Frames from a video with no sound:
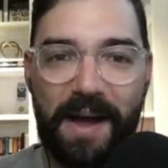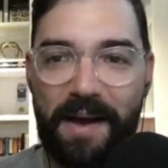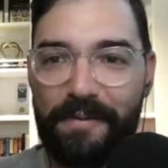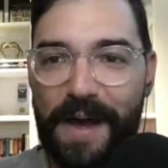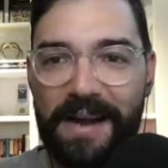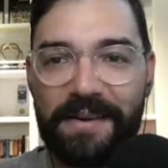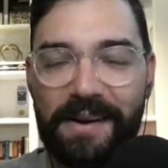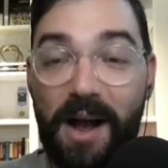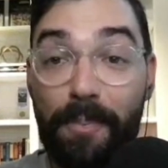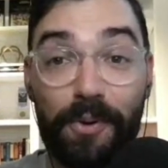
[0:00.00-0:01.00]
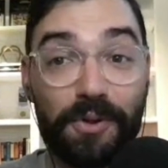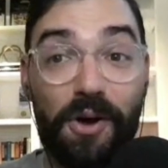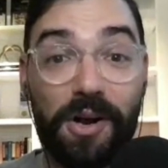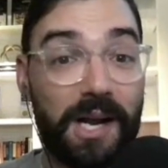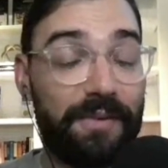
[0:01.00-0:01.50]
have had a couple
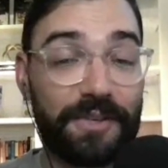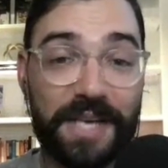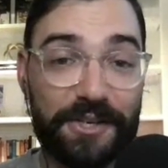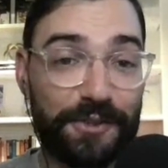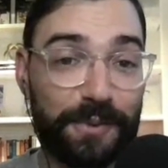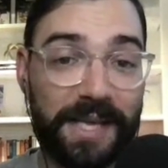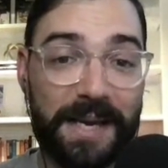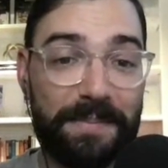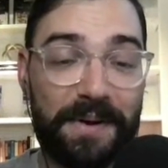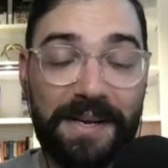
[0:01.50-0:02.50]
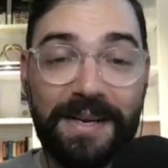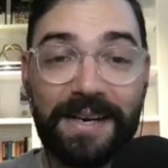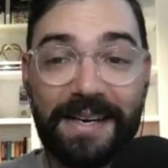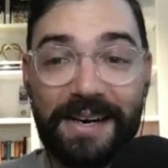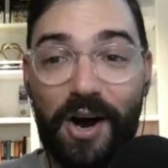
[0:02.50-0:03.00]
long conversations with him
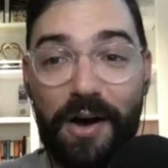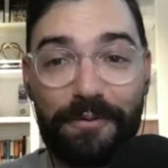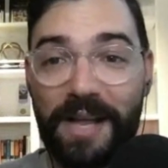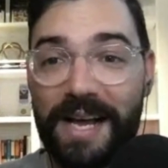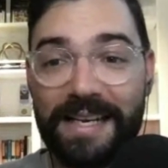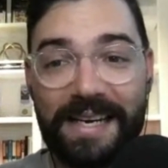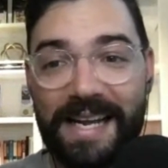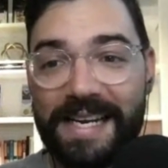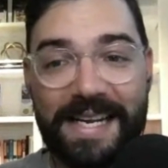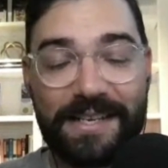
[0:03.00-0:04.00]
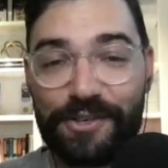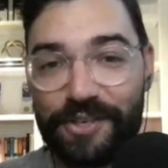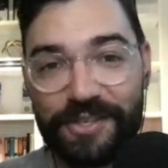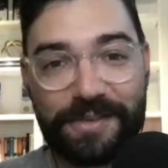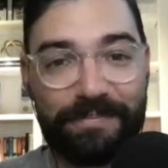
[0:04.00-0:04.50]
uh, offline, and he is
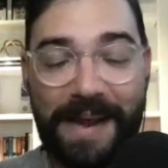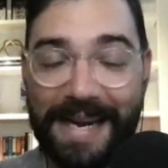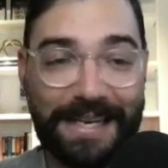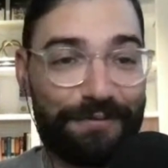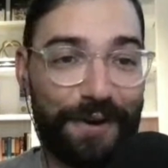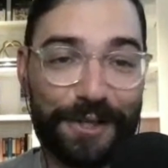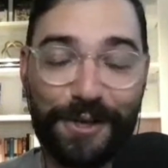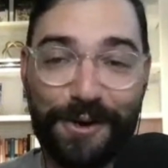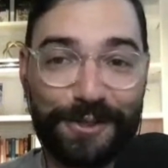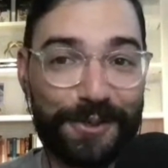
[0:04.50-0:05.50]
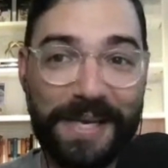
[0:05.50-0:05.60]
just man, he's fun to talk to.